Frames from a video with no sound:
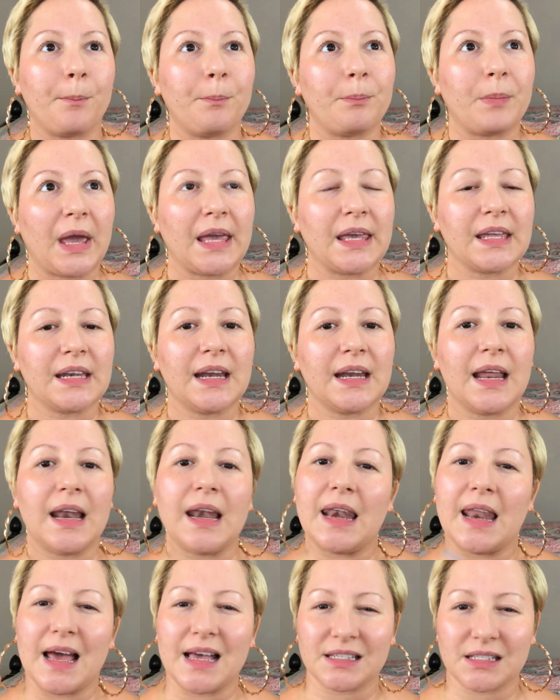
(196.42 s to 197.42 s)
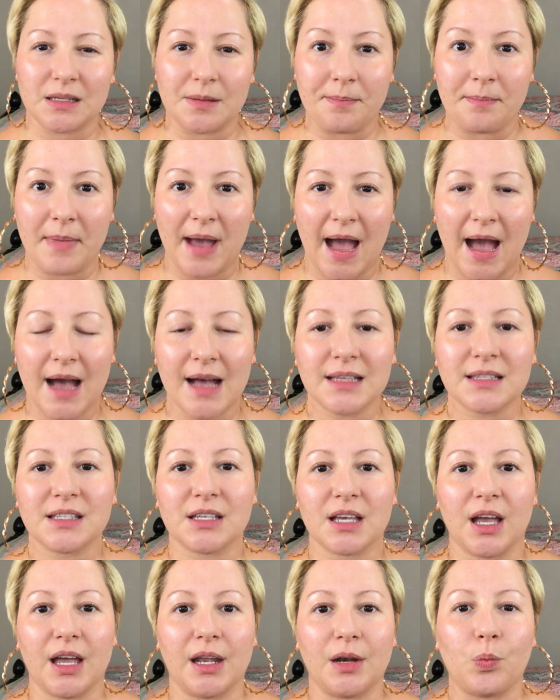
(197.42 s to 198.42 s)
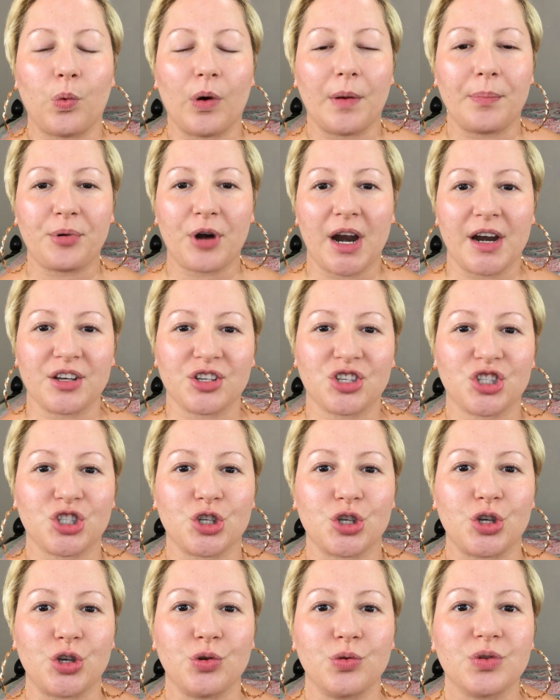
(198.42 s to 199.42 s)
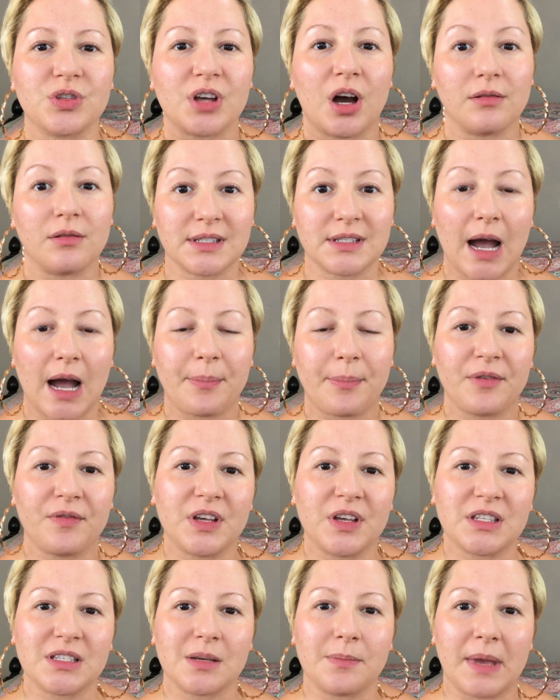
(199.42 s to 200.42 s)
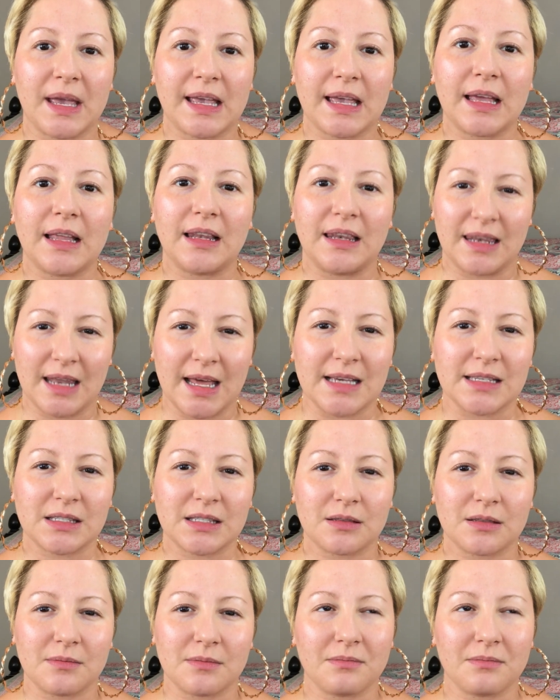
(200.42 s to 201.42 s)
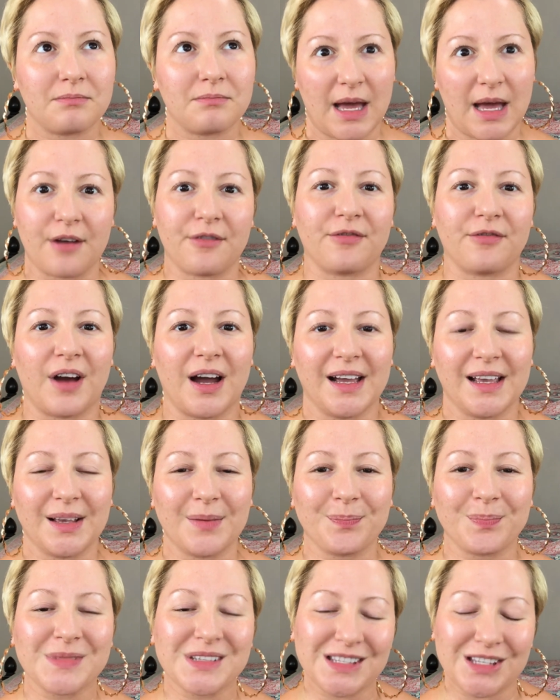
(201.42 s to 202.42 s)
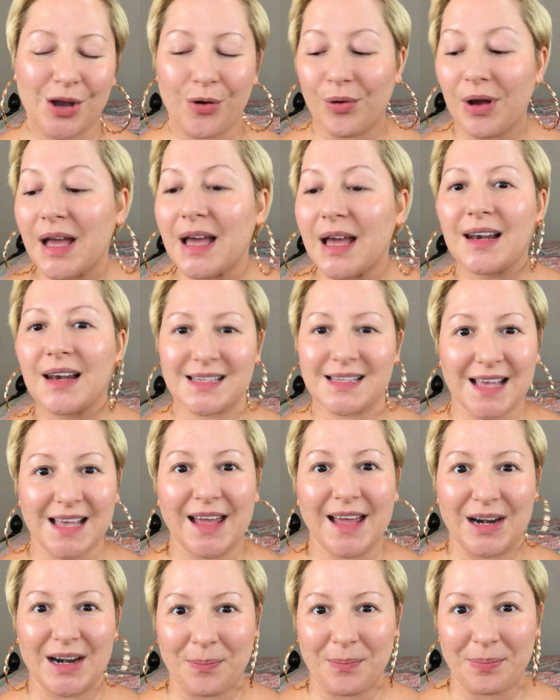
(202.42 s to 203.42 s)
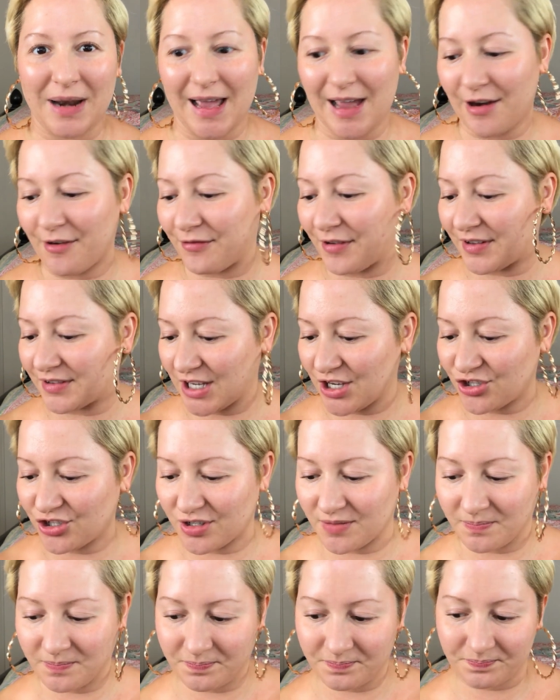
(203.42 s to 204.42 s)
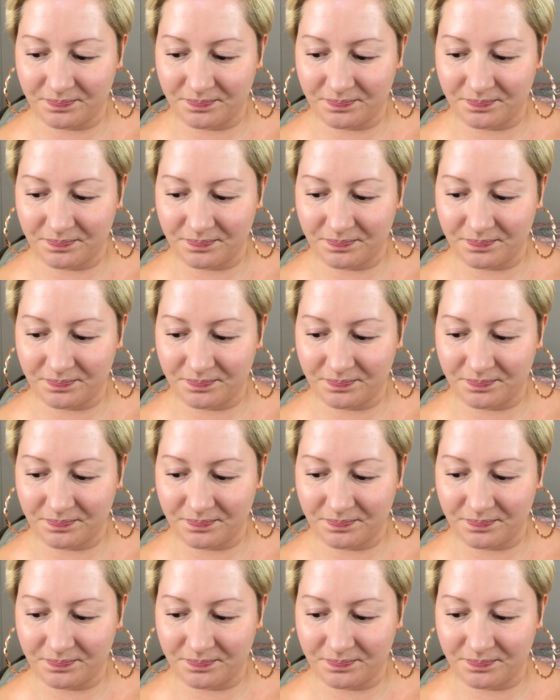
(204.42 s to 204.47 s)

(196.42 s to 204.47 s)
making it less matte and what products to use on top of it to make it less mattifying. So let's go ahead and apply our foundation.